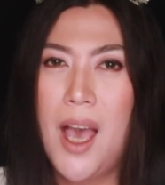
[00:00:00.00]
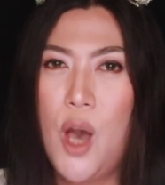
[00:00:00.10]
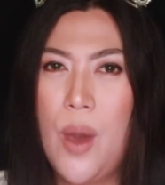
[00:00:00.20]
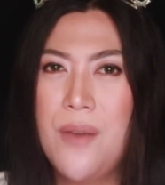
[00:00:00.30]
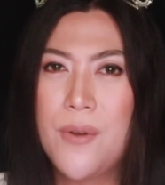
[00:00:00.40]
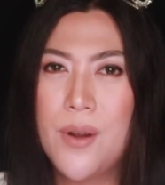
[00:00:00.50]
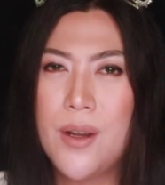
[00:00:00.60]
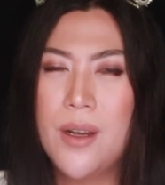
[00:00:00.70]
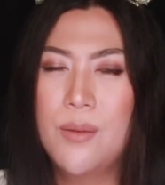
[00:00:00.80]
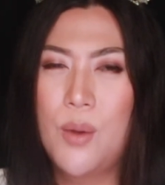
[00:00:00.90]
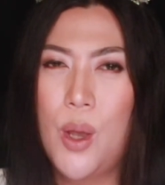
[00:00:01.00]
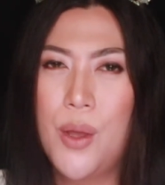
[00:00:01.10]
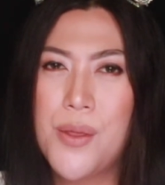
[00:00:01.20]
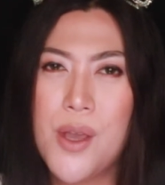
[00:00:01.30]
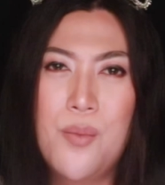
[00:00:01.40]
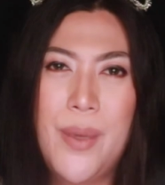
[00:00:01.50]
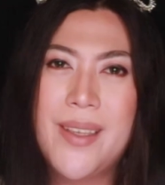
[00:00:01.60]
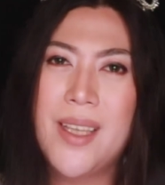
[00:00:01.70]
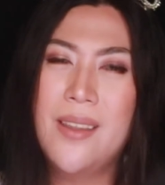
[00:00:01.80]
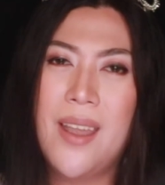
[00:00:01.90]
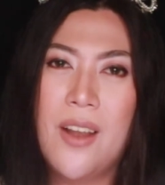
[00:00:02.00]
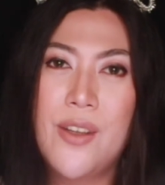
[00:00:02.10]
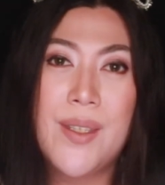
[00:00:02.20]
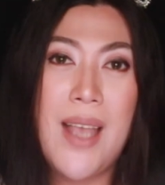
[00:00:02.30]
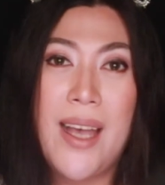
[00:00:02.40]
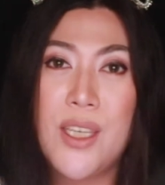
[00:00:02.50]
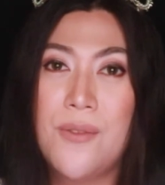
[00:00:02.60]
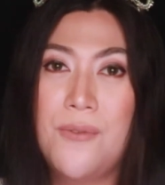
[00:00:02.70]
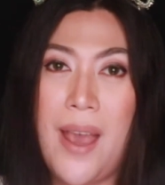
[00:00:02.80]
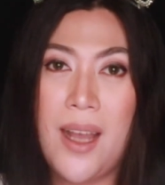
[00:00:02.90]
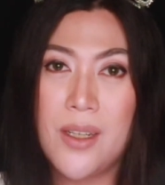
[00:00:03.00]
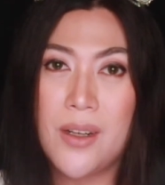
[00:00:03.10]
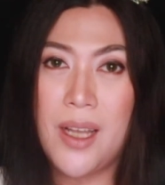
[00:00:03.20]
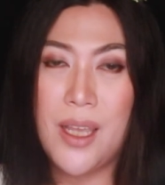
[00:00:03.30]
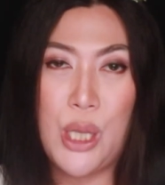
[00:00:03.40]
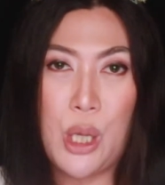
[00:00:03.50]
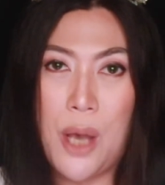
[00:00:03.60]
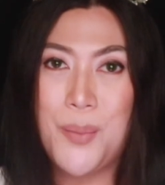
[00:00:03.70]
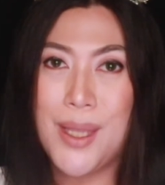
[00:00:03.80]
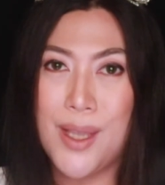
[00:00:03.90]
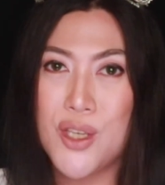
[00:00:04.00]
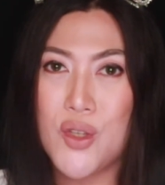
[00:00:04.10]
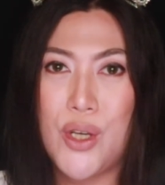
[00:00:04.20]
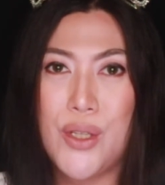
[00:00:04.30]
However, they're missing their sash factor in the competition.